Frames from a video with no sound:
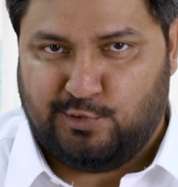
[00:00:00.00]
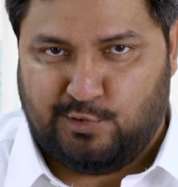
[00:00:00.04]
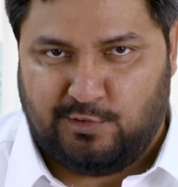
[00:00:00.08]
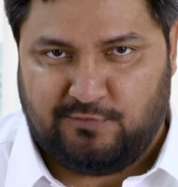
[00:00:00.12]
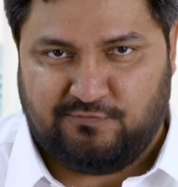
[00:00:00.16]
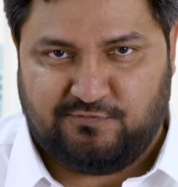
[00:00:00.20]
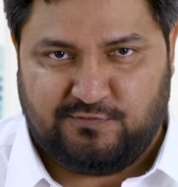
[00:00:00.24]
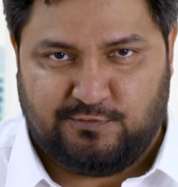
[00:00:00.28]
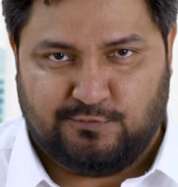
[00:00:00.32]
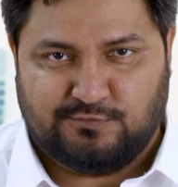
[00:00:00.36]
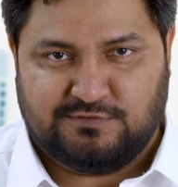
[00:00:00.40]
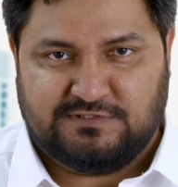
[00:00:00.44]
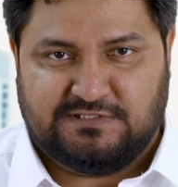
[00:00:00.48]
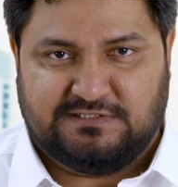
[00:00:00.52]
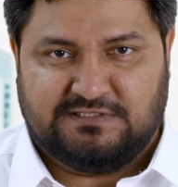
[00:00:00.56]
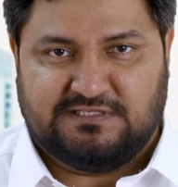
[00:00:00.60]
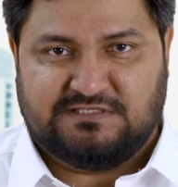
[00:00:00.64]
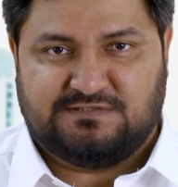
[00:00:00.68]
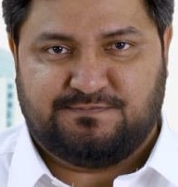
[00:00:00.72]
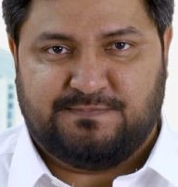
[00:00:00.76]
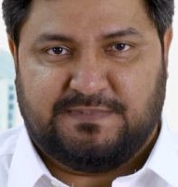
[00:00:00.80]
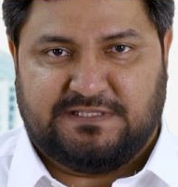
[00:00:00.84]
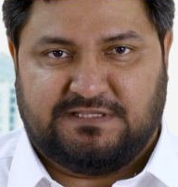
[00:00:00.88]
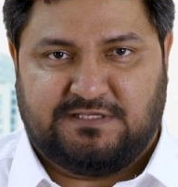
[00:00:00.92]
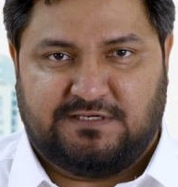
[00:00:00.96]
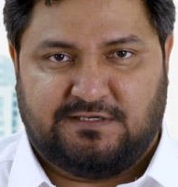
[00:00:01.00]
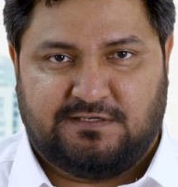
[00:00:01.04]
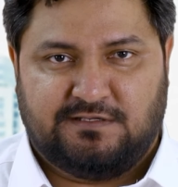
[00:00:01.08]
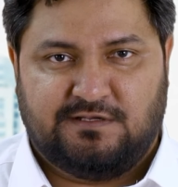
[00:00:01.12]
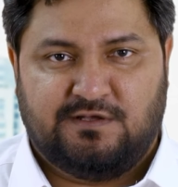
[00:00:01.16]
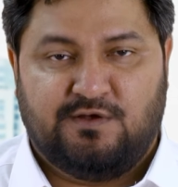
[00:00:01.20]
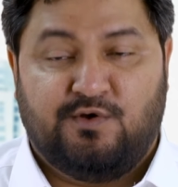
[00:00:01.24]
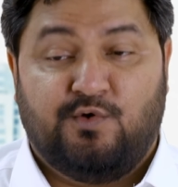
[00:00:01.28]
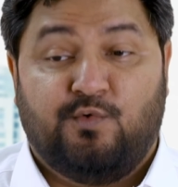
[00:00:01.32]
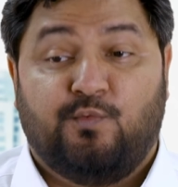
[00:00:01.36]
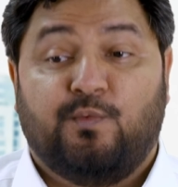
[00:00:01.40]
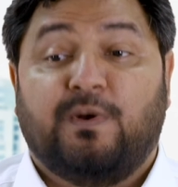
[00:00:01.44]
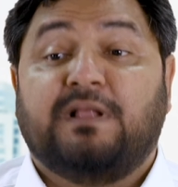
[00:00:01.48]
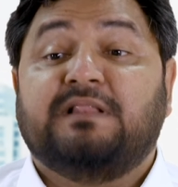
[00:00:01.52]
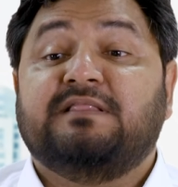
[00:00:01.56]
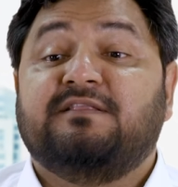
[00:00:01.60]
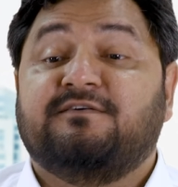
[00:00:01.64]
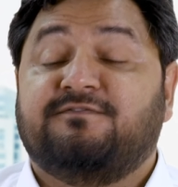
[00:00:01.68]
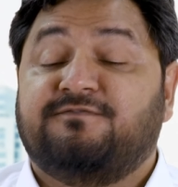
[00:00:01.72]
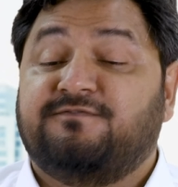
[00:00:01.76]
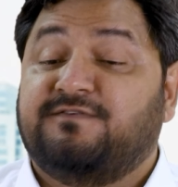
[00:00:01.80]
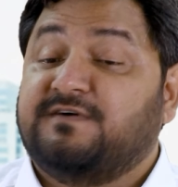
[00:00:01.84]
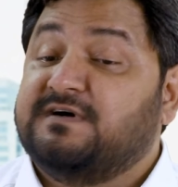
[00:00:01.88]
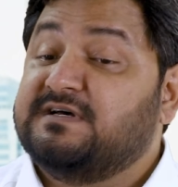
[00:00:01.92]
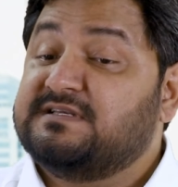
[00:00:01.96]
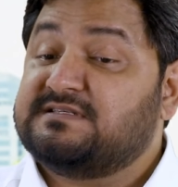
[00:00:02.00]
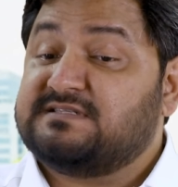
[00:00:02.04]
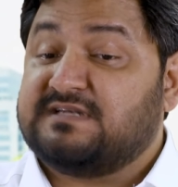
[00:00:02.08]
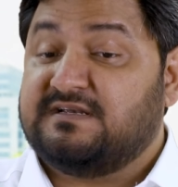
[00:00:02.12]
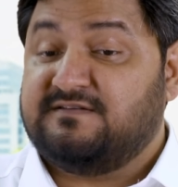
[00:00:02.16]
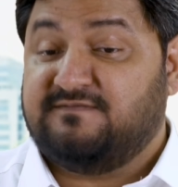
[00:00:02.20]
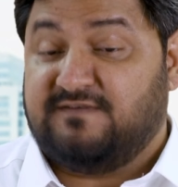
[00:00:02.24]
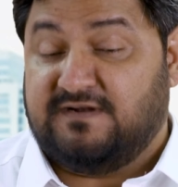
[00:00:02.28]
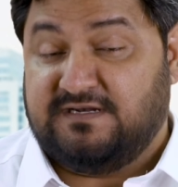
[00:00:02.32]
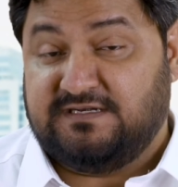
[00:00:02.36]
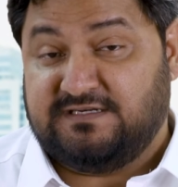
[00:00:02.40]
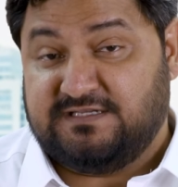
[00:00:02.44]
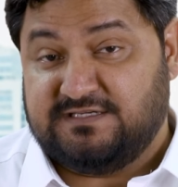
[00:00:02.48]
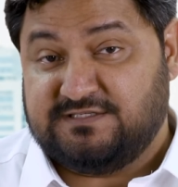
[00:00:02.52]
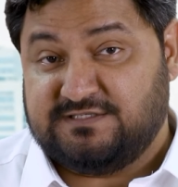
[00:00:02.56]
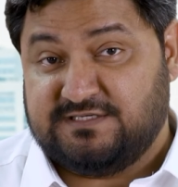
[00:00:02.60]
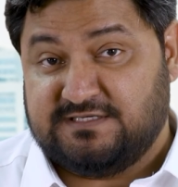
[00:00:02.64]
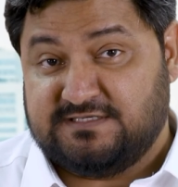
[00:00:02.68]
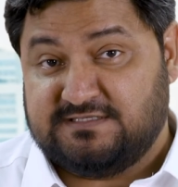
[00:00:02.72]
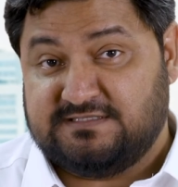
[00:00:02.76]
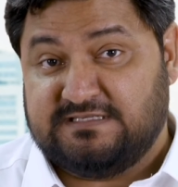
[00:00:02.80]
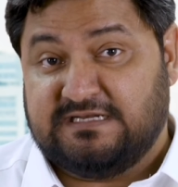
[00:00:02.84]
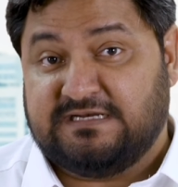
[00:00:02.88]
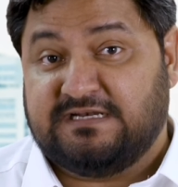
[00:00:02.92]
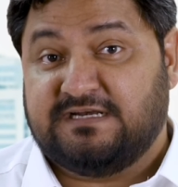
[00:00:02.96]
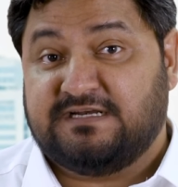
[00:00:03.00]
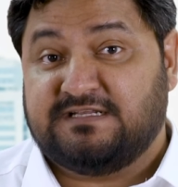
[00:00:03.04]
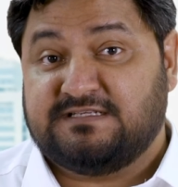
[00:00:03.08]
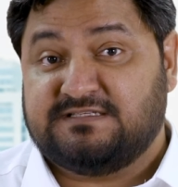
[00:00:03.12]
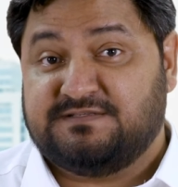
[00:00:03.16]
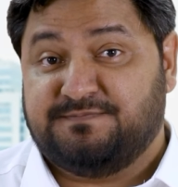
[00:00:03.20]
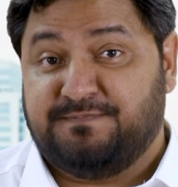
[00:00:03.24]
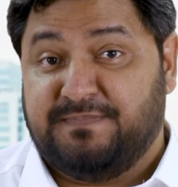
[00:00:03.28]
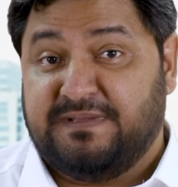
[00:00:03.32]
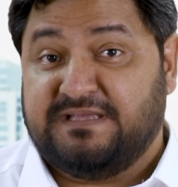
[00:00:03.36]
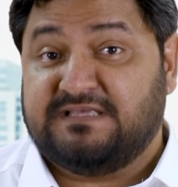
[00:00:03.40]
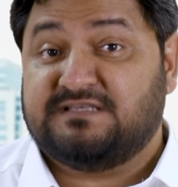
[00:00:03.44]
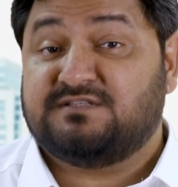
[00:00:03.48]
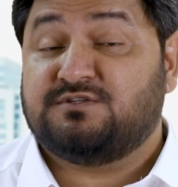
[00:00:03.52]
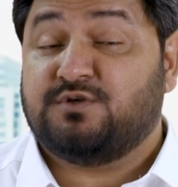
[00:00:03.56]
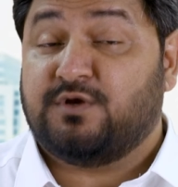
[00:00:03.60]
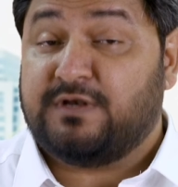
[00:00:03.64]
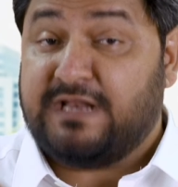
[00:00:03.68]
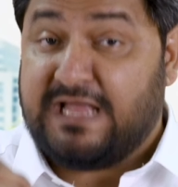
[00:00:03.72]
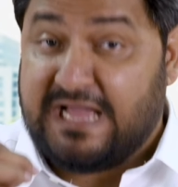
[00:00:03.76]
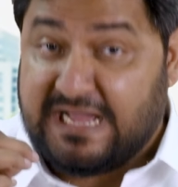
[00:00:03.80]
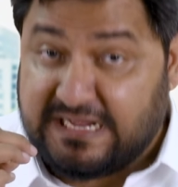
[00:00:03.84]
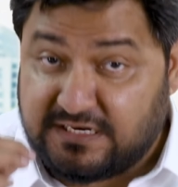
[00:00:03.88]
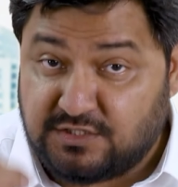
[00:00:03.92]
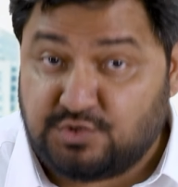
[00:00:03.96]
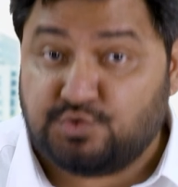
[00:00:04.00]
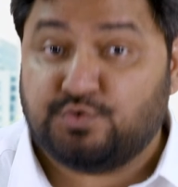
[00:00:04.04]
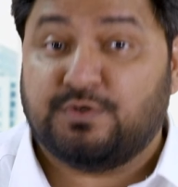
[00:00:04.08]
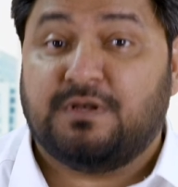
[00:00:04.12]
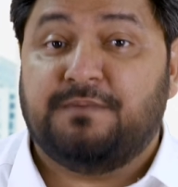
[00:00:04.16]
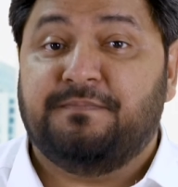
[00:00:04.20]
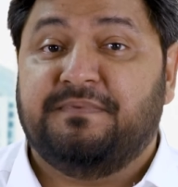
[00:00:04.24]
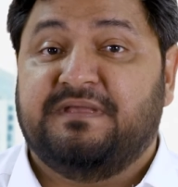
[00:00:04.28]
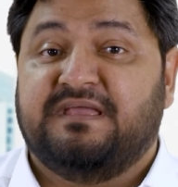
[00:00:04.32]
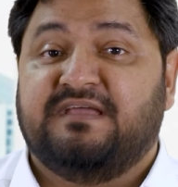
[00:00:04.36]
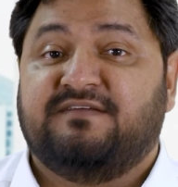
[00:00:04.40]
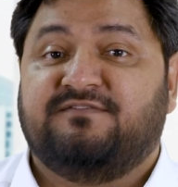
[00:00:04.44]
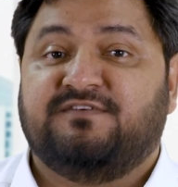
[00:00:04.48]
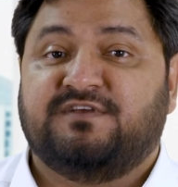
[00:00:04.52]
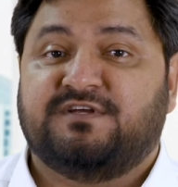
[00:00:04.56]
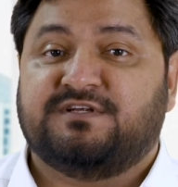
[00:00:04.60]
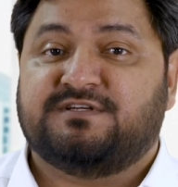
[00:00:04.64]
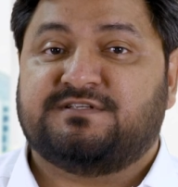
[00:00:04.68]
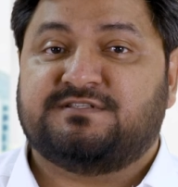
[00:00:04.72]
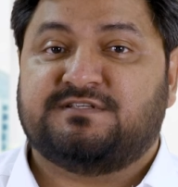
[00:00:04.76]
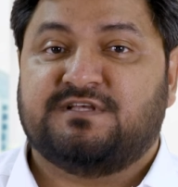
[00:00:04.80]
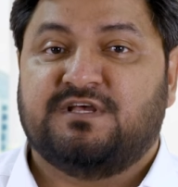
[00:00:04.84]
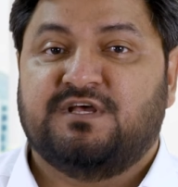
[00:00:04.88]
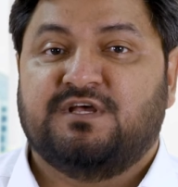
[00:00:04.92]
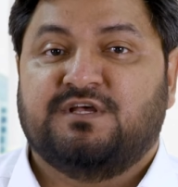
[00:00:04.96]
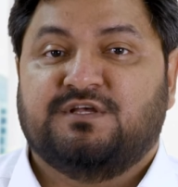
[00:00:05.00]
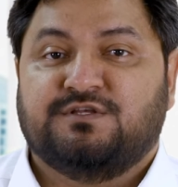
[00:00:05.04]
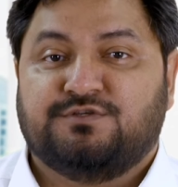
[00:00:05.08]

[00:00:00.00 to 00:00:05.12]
of using this method? Well, the first advantage is that it is based on actual behaviors.